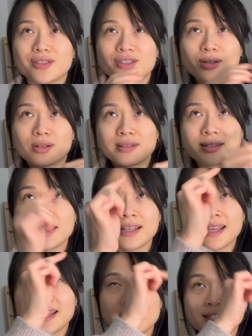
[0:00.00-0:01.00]
certain
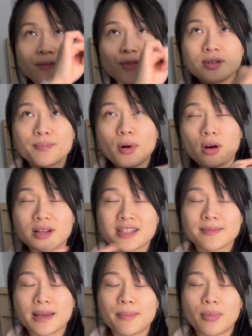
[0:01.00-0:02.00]
different parts of
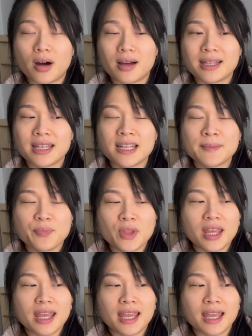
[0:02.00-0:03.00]
my body,
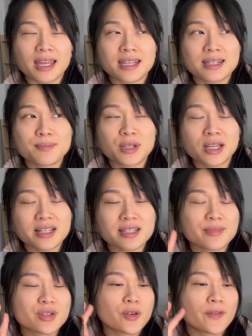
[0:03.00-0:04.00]
and because I'm
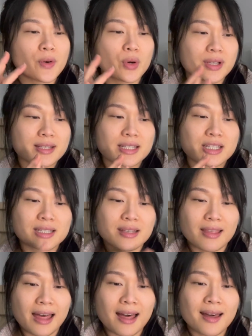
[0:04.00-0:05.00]
so focused into
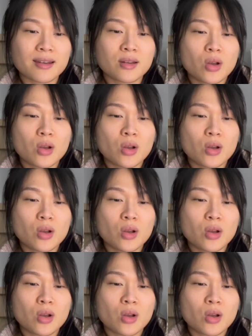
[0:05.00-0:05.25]
that,